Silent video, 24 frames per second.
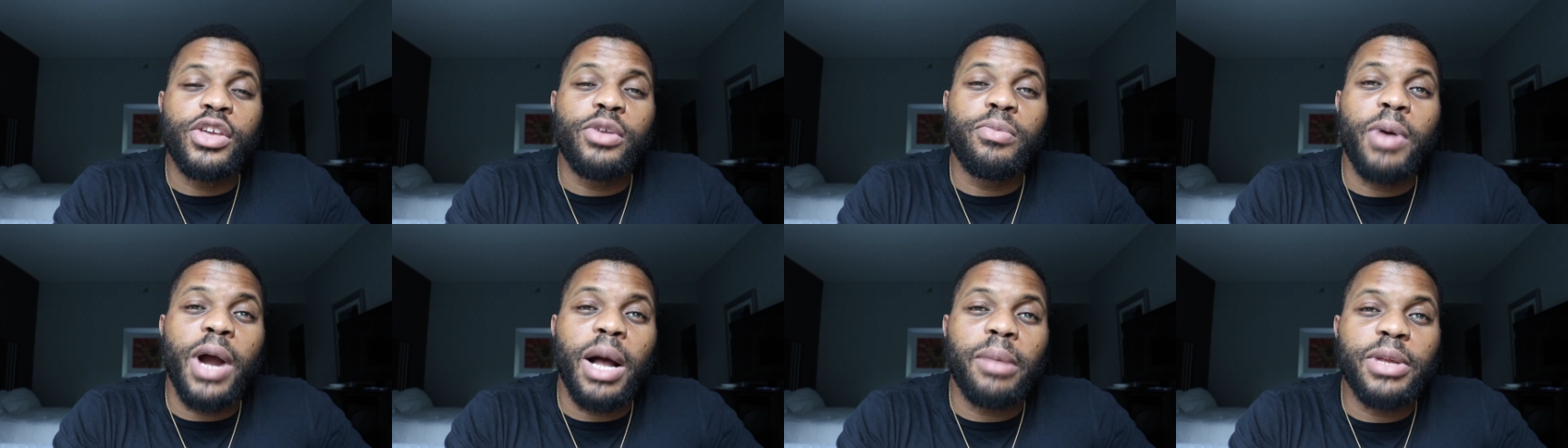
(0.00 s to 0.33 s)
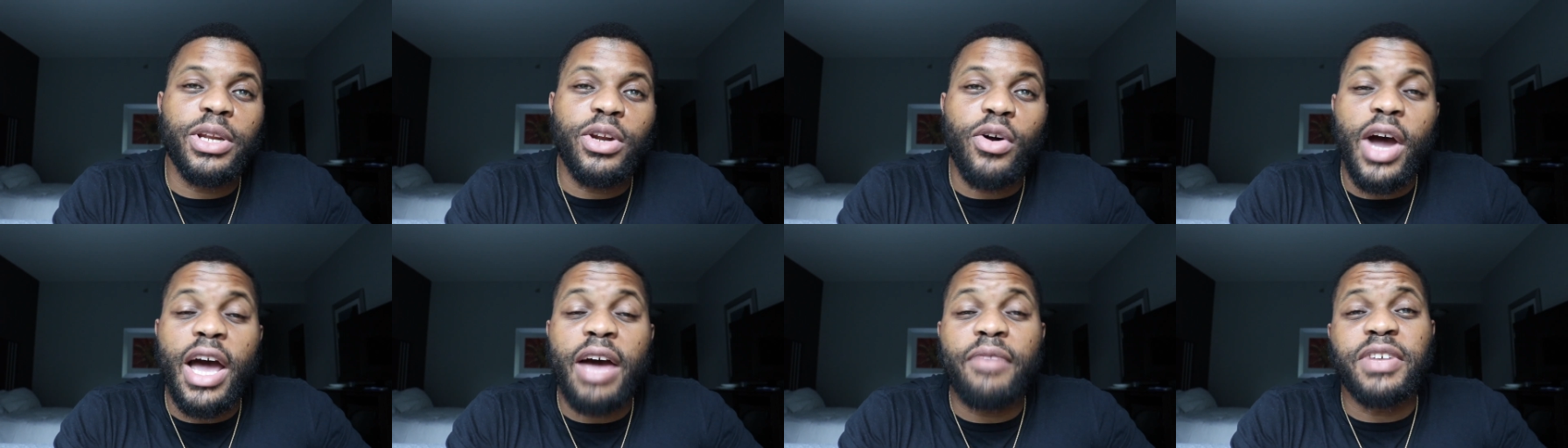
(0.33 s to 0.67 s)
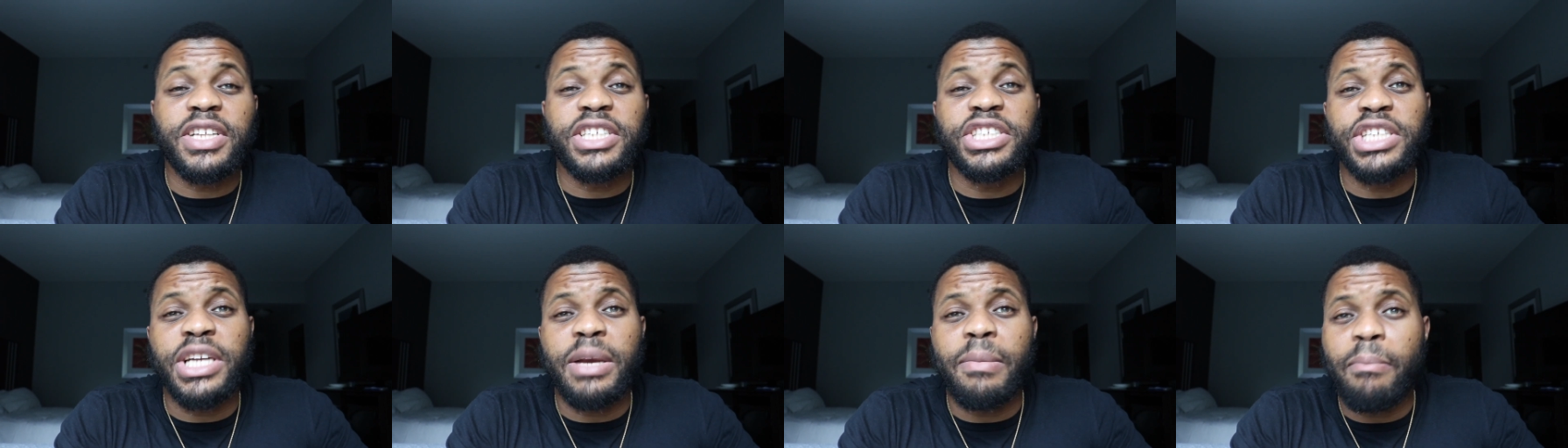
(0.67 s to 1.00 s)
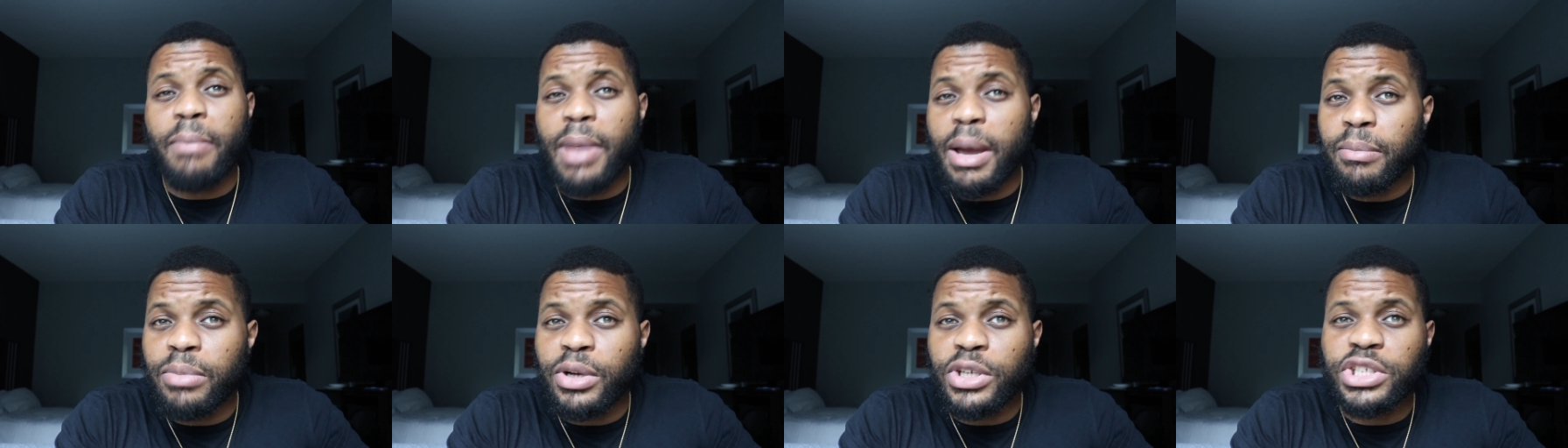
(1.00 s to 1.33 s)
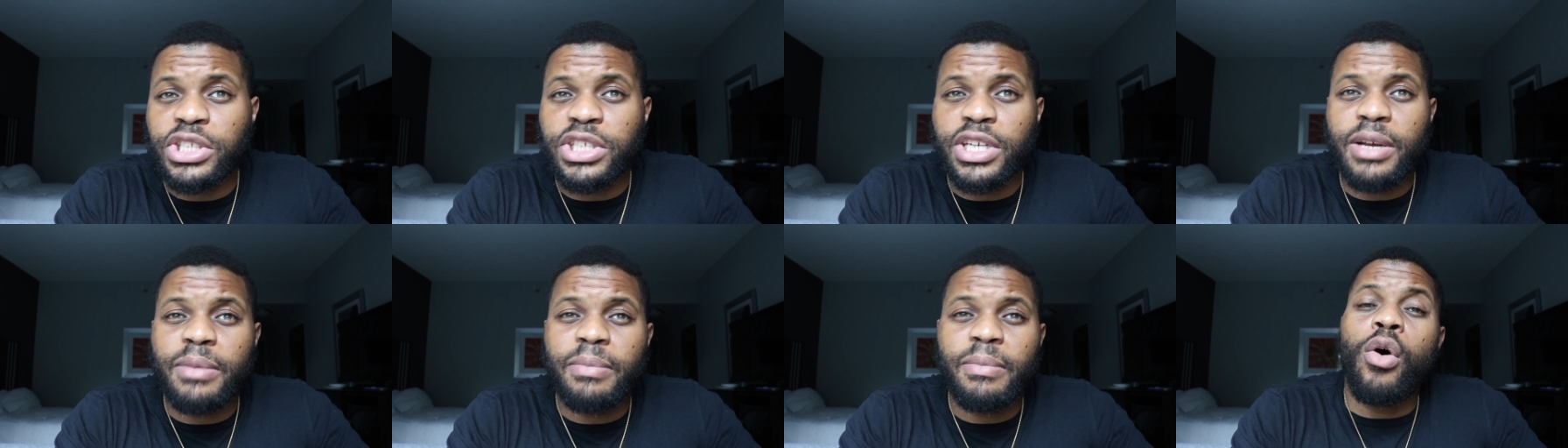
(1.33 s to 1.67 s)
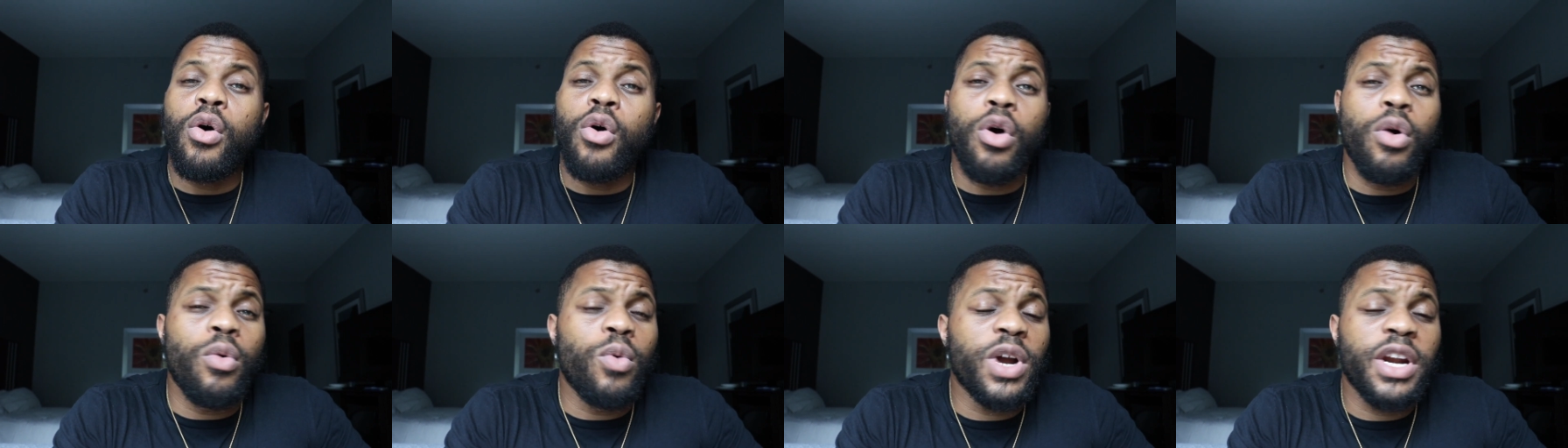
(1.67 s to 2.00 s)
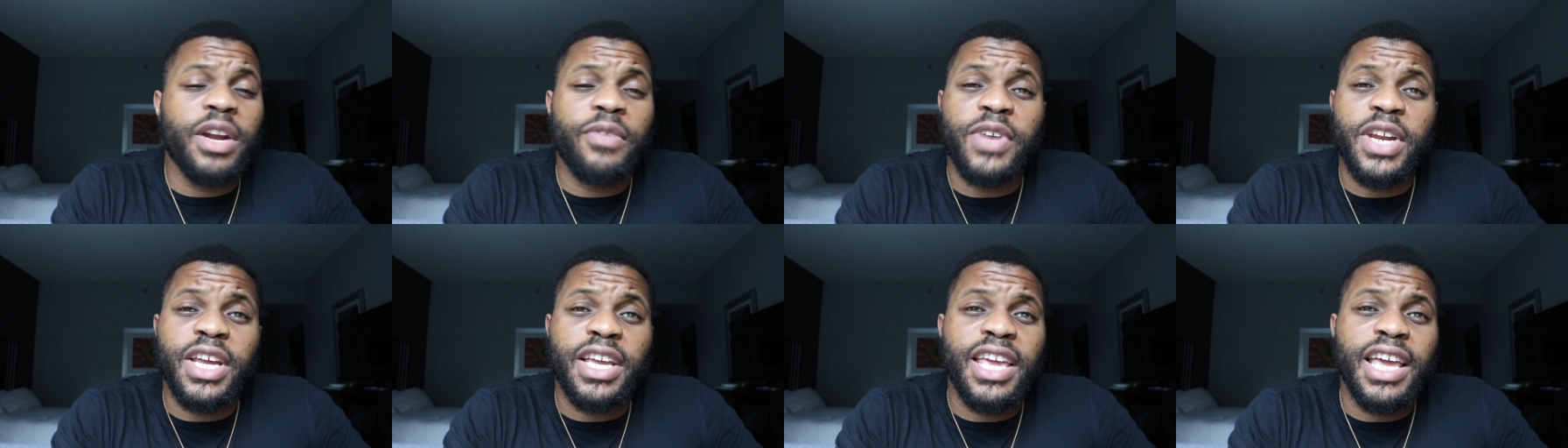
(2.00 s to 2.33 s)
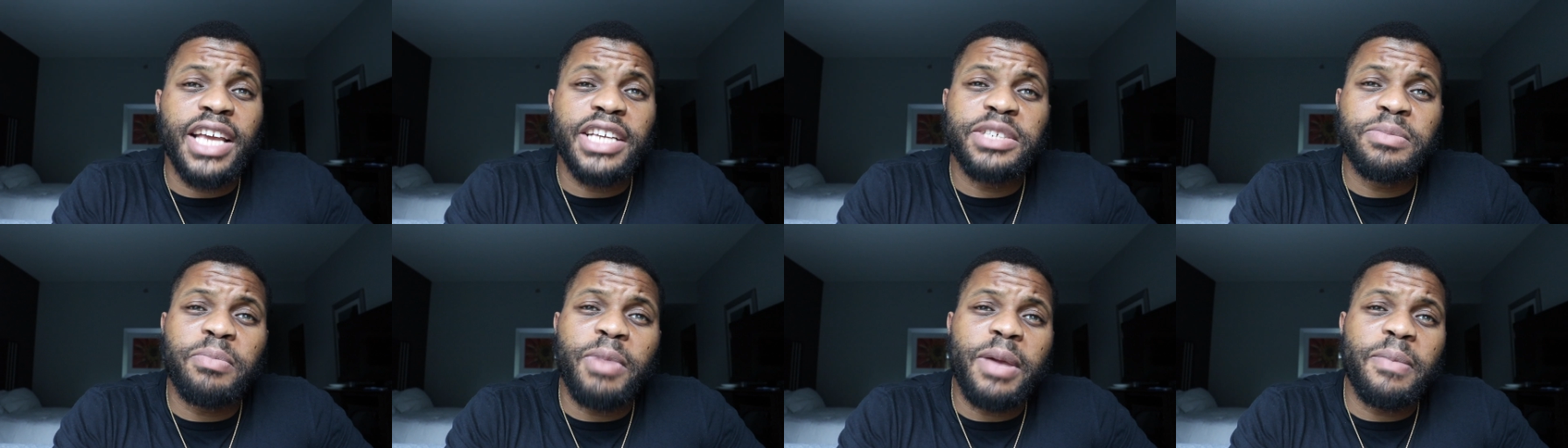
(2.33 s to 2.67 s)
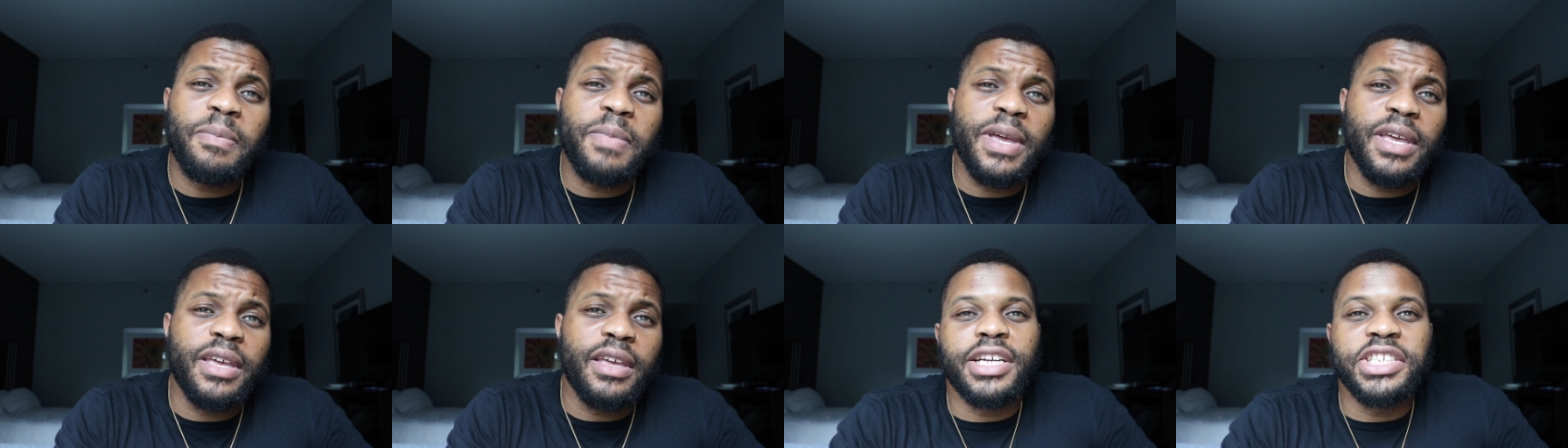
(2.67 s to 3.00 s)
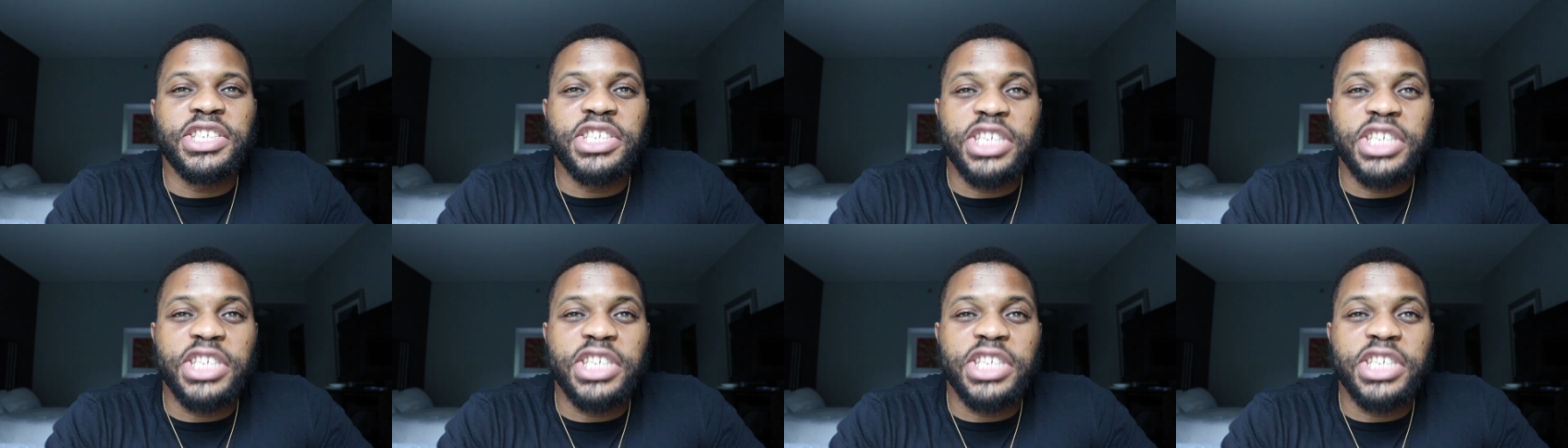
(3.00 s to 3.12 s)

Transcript: You probably don't have a gym membership or whatever the case may be.